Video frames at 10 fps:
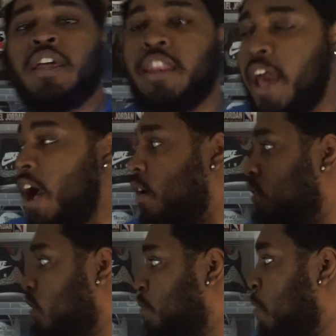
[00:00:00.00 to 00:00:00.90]

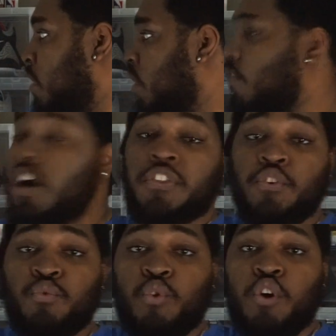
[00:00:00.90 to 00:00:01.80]
Now, speaking of
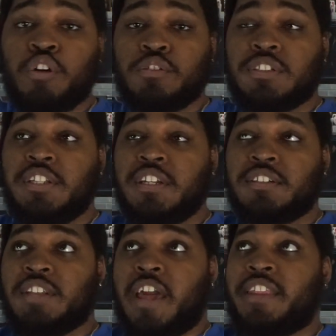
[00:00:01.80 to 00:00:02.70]
other Royal
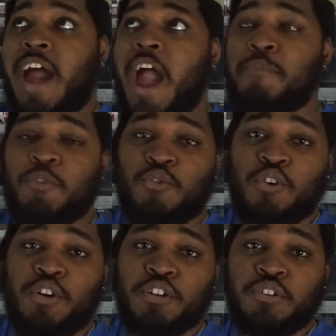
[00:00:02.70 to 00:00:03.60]
sneakers like the Hyper
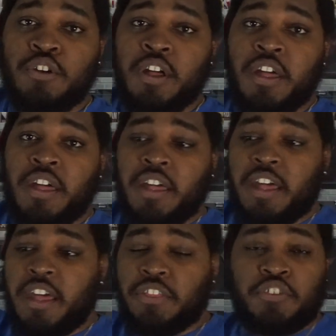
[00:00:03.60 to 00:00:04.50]
Royal
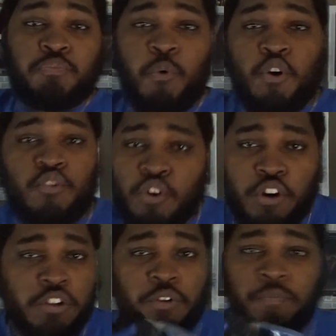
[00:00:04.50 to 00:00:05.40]
and the Sport
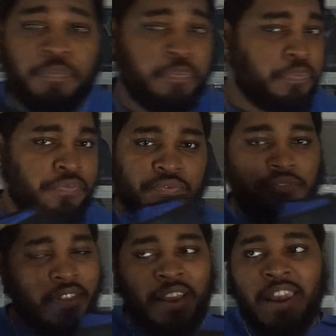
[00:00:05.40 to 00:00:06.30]
Royal,
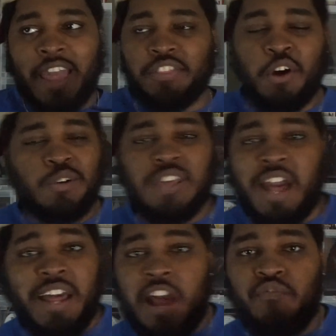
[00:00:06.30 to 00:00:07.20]
like those,
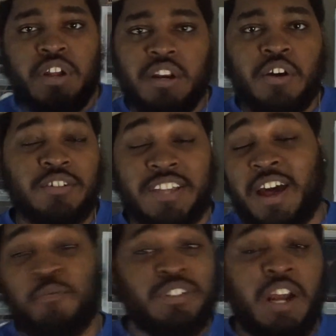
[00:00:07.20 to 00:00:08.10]
I got rid of those. I
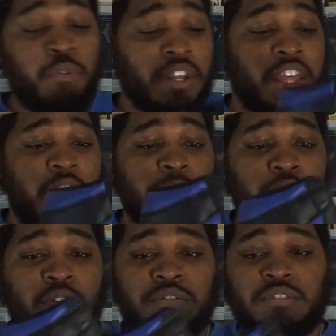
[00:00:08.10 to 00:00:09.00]
wish I would have kept
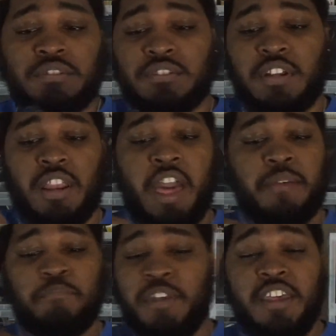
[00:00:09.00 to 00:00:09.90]
those
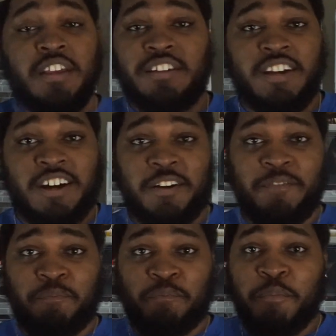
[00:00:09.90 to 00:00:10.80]
like being
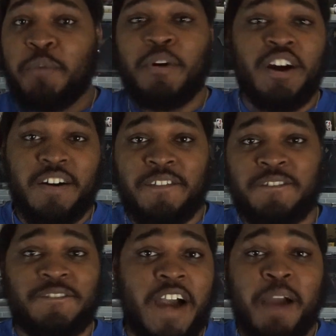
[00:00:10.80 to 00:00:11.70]
a member of
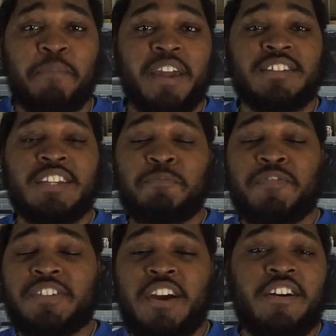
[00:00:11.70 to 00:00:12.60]
Phi Beta Sigma
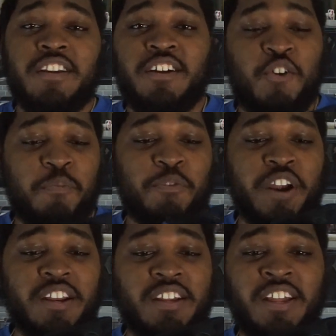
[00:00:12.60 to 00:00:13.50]
Fraternity
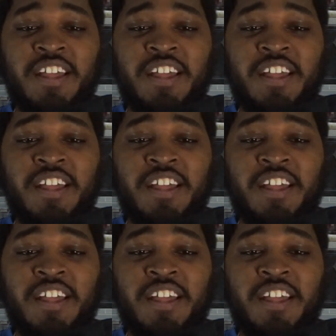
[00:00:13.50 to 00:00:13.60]
Incorporated,